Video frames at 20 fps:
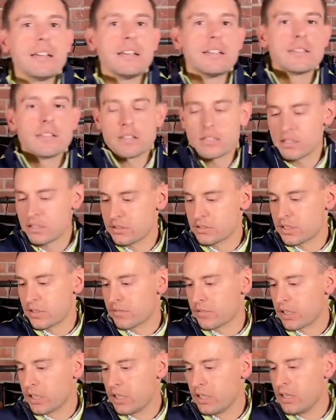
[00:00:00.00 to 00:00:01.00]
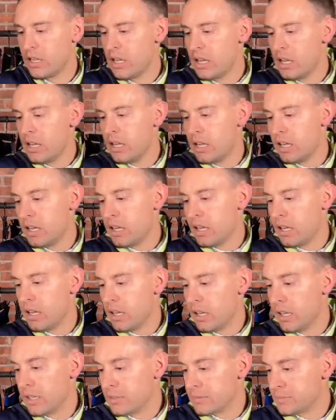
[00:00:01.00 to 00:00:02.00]
is a little different.
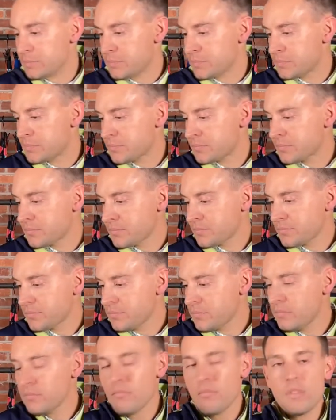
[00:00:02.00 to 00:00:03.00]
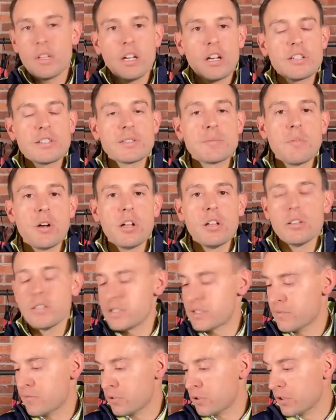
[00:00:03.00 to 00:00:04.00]
Uh, a small
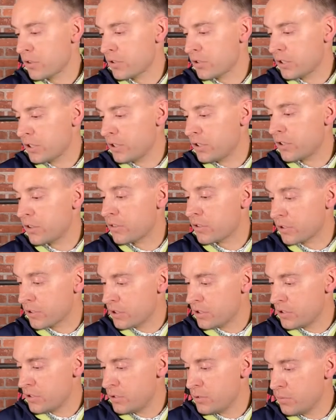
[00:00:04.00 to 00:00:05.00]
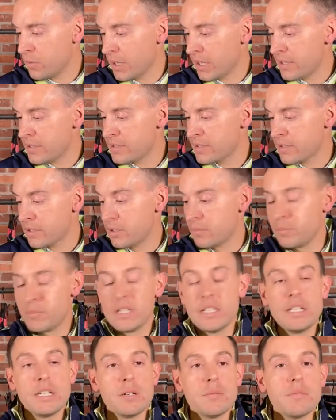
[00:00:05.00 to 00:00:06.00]
is for a 30 to 32 waist, a
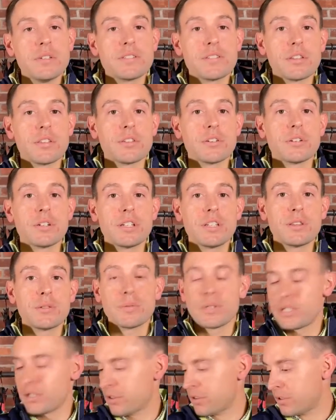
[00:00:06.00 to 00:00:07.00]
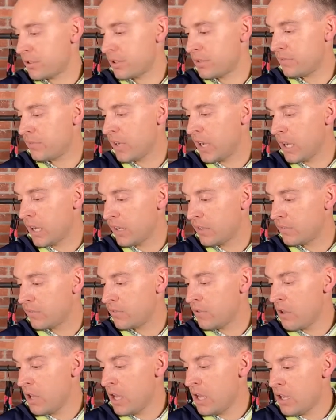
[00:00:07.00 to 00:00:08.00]
medium is a 33 to 35,
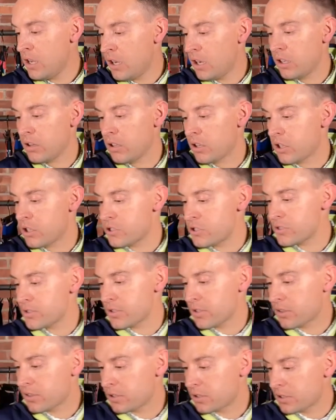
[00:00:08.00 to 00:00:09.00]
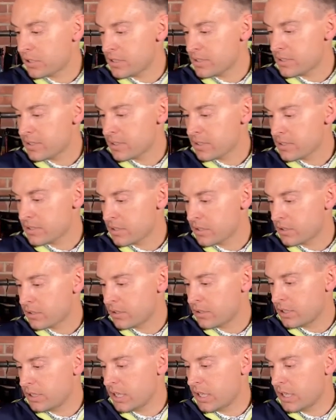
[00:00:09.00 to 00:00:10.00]
a large is a 36 to
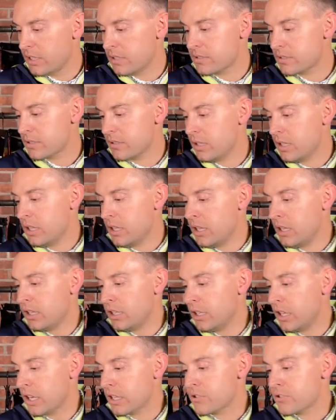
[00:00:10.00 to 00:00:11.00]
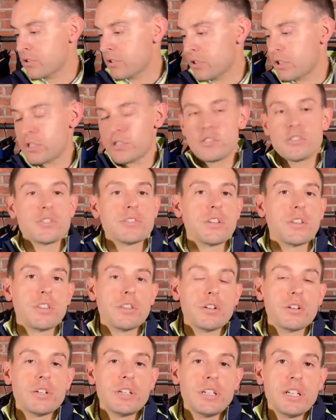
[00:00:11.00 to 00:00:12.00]
38, and an extra large is a
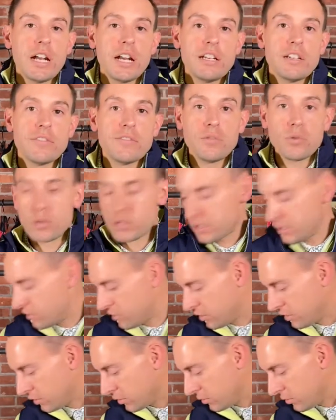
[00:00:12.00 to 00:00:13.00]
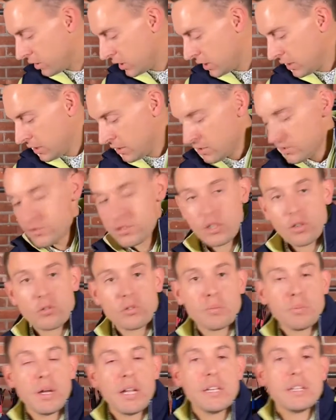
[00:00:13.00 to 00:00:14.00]
39 to 42. So
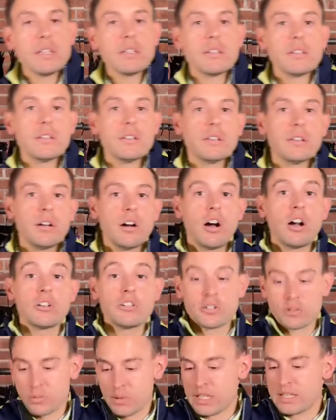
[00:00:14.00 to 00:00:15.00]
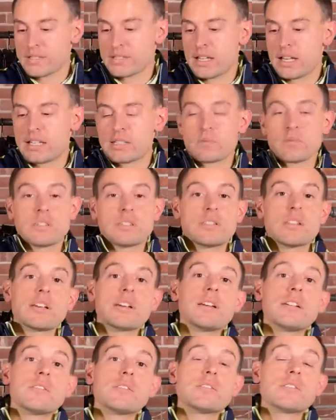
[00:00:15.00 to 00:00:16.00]
depending on your waist size, we
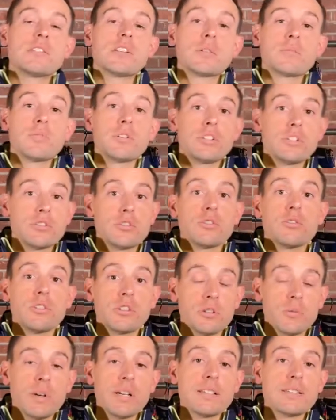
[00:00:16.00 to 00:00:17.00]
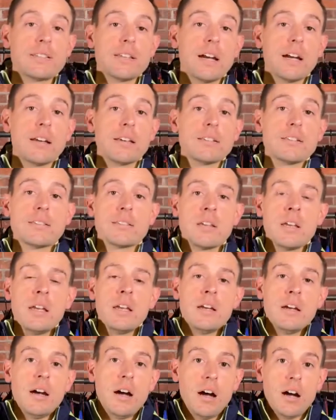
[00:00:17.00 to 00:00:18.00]
stay stick pretty true to your waist size.
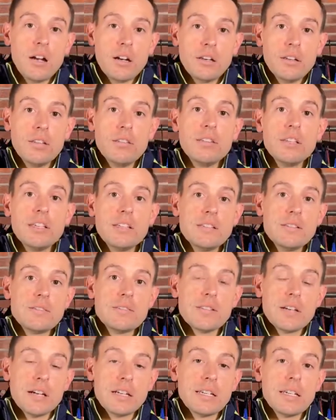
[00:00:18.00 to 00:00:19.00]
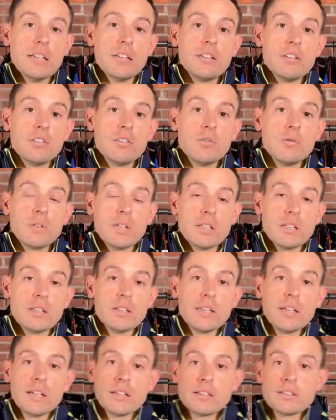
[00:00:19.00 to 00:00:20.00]
On these, again, you can
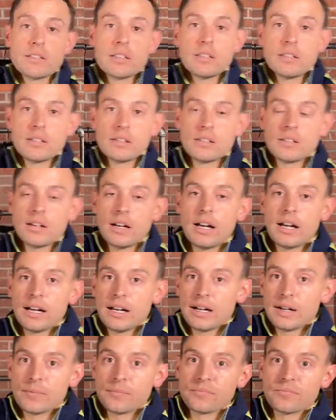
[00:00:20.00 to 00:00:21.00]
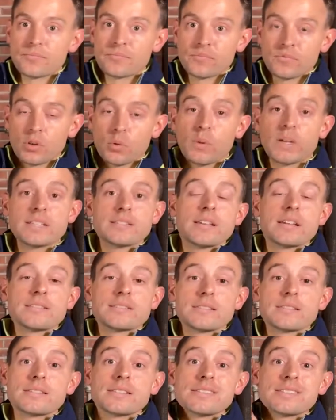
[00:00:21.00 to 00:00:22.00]
get, uh, the waist
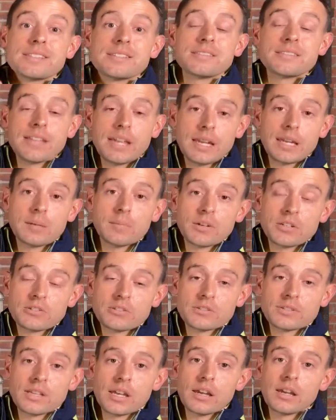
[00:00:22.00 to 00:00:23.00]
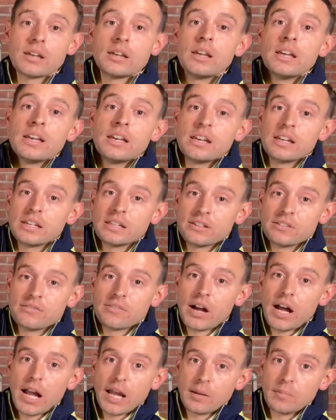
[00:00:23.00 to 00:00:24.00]
sizes is the same, I should say, in the
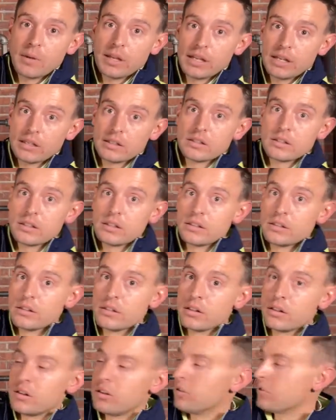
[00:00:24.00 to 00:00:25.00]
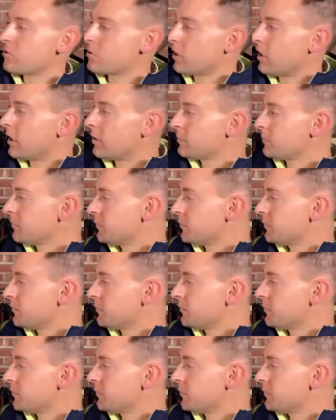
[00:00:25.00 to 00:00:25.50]
Vibe and in the Ultra.